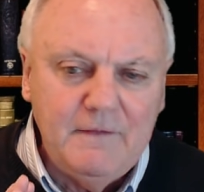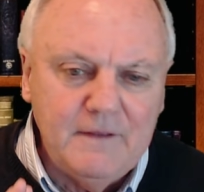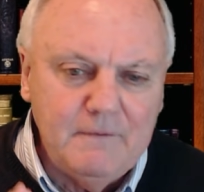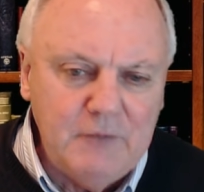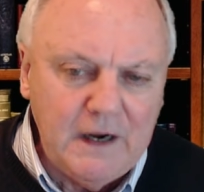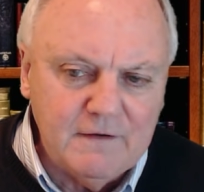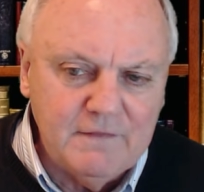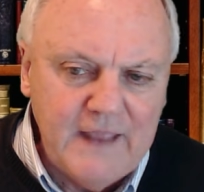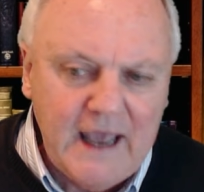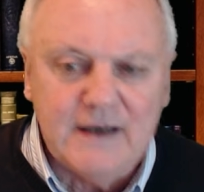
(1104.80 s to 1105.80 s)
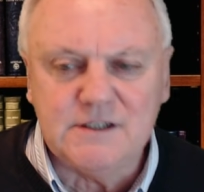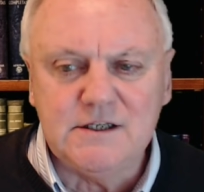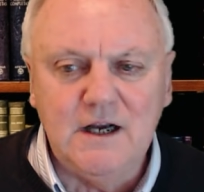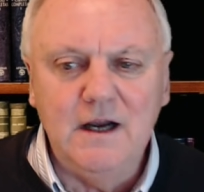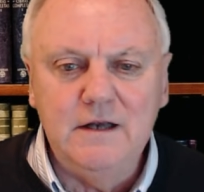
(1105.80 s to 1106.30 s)
But that
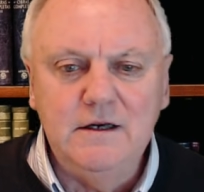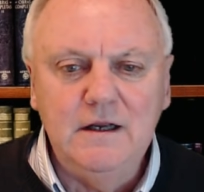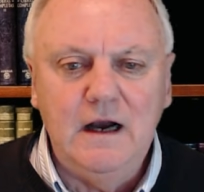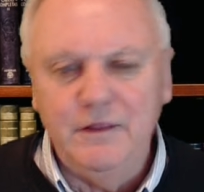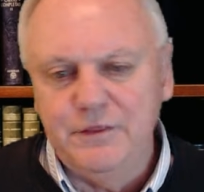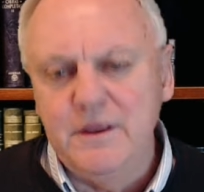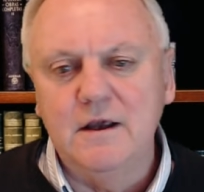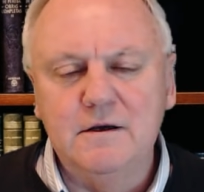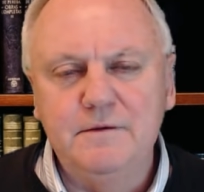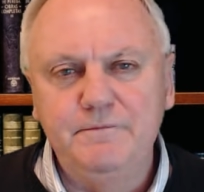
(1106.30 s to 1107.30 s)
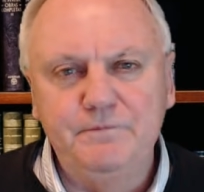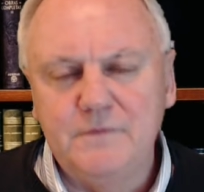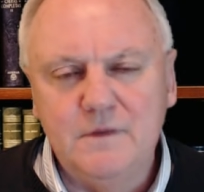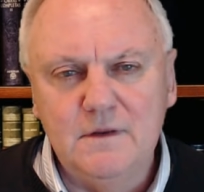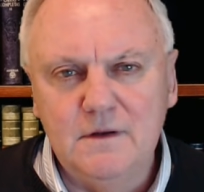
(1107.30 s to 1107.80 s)
aside, I think
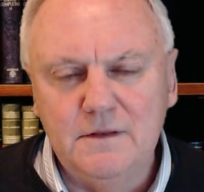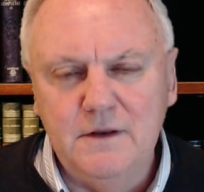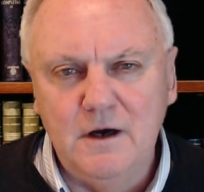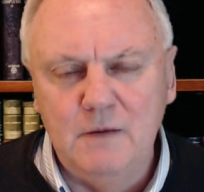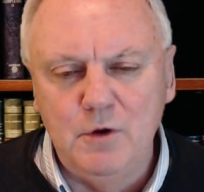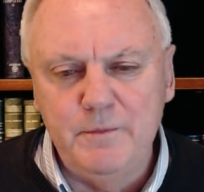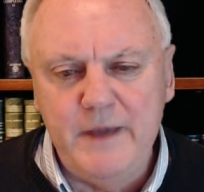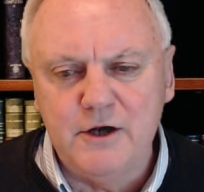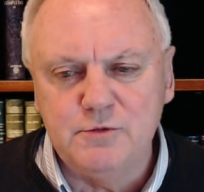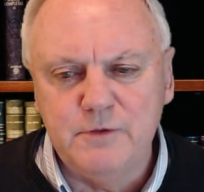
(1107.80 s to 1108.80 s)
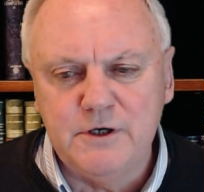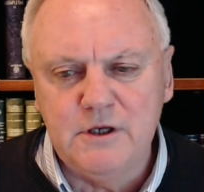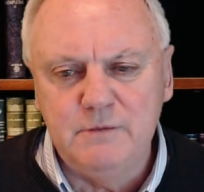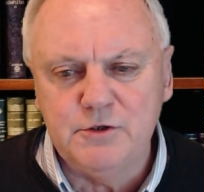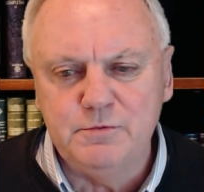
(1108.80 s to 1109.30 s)
the Humbl management
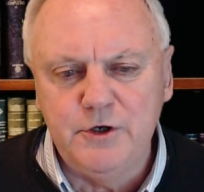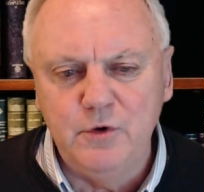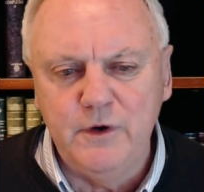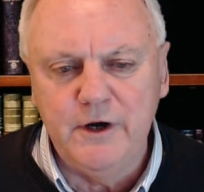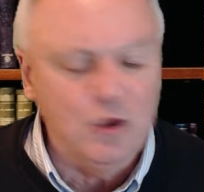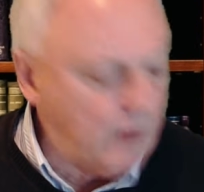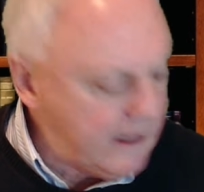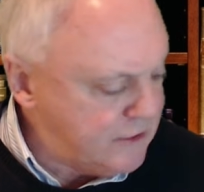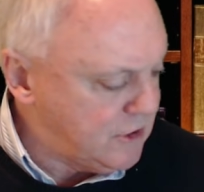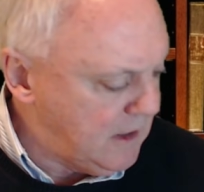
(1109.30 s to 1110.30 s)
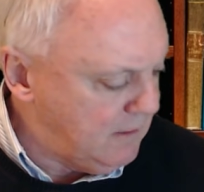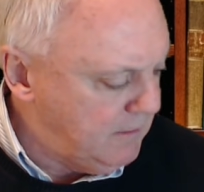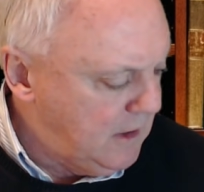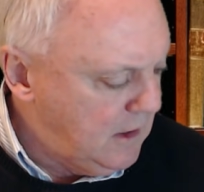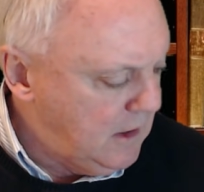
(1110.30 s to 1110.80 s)
team has been doing a great job
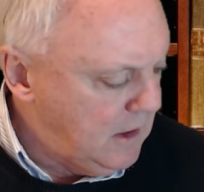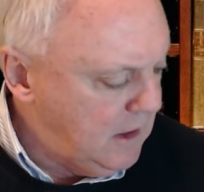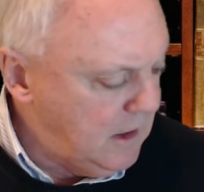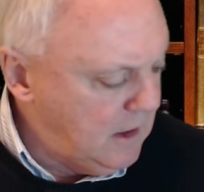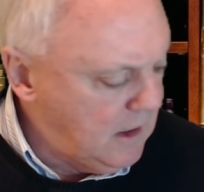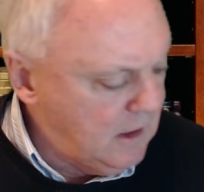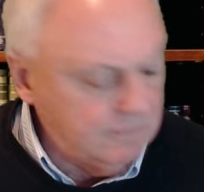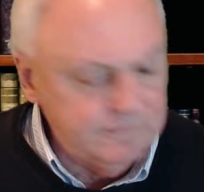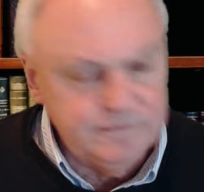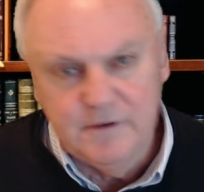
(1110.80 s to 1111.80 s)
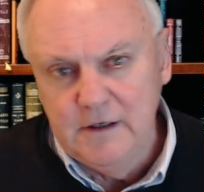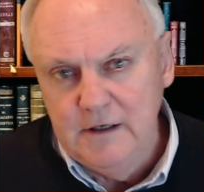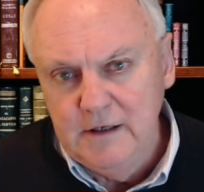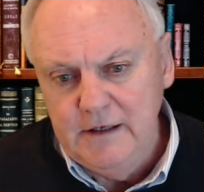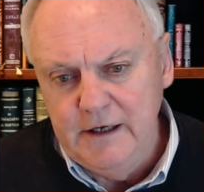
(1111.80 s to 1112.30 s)
of
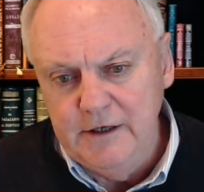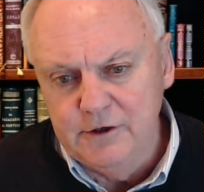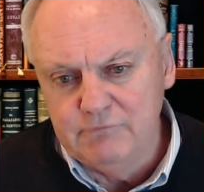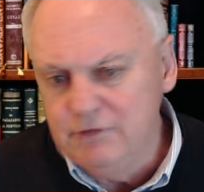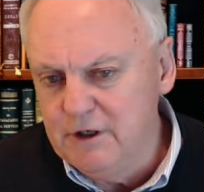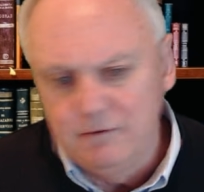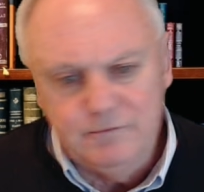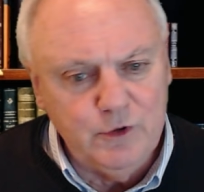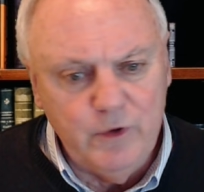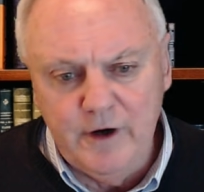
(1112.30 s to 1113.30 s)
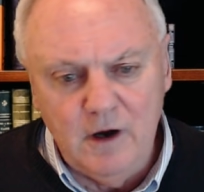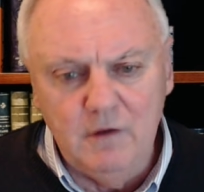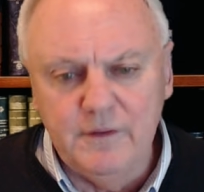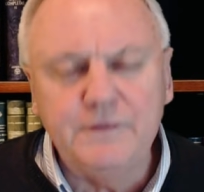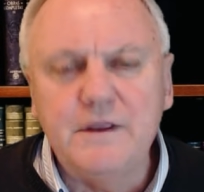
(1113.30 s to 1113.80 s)
doing
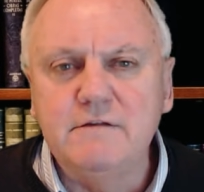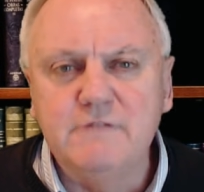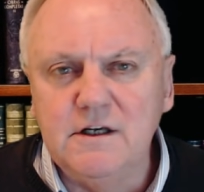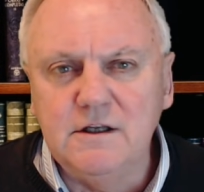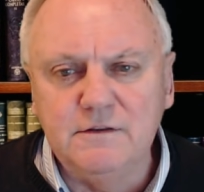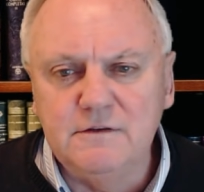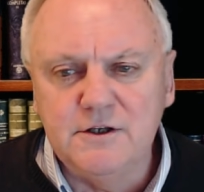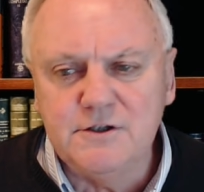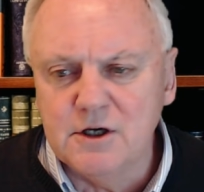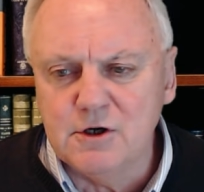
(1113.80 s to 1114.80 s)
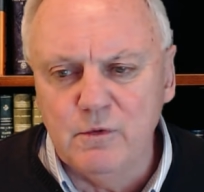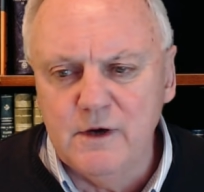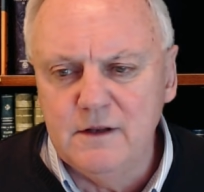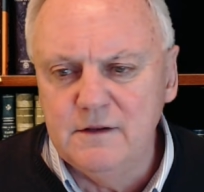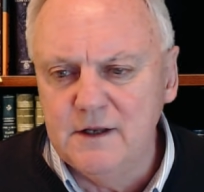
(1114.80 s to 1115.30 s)
all that they did, the
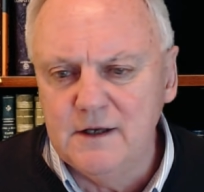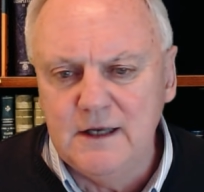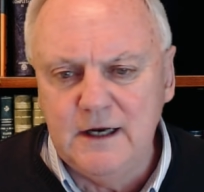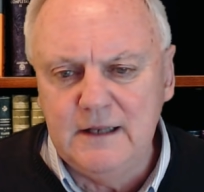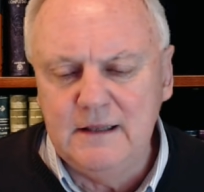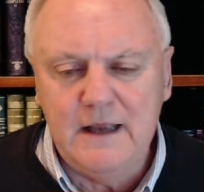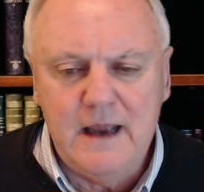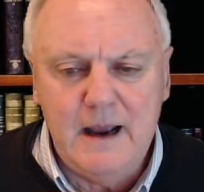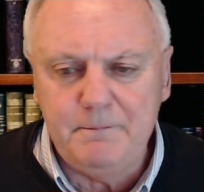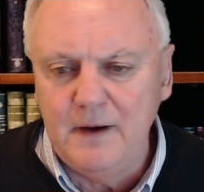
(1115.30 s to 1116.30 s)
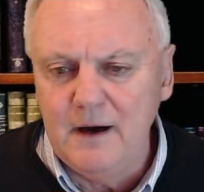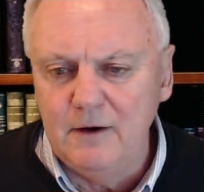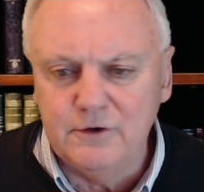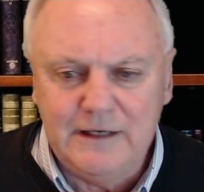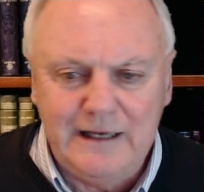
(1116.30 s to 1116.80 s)
tickery, the getting the app
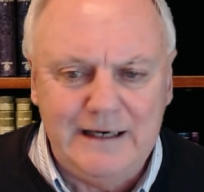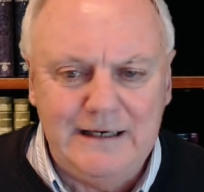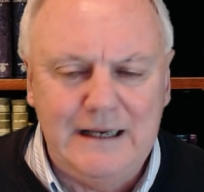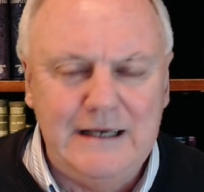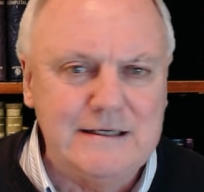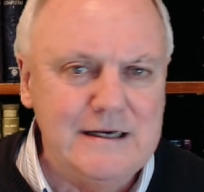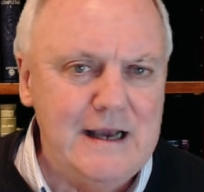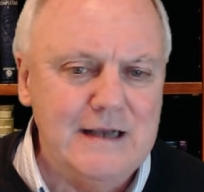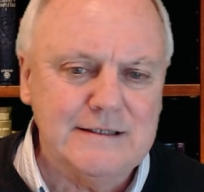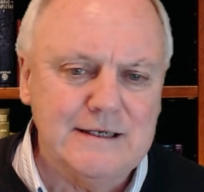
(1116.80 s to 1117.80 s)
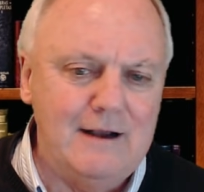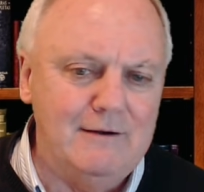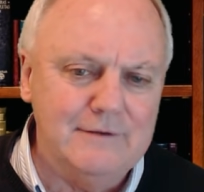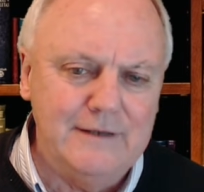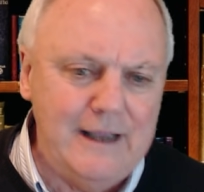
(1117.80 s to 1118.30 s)
out, getting ETX
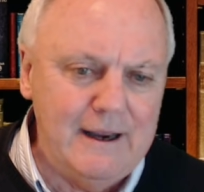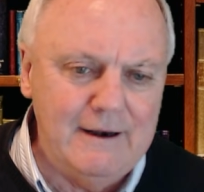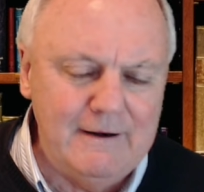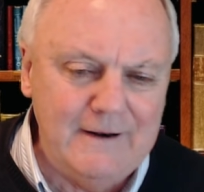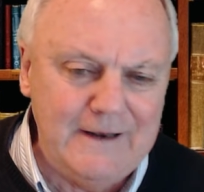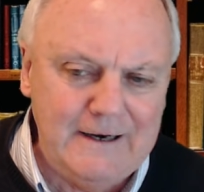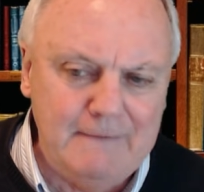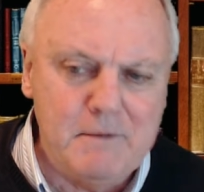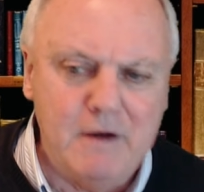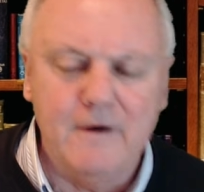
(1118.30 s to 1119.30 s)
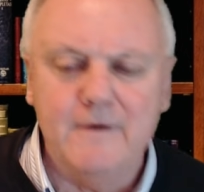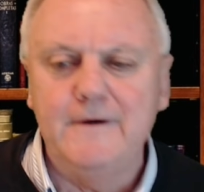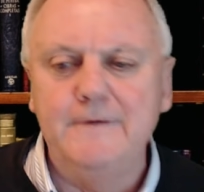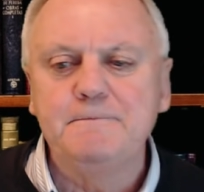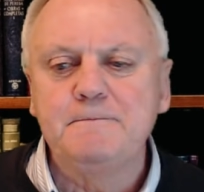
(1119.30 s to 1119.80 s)
out, getting it in America.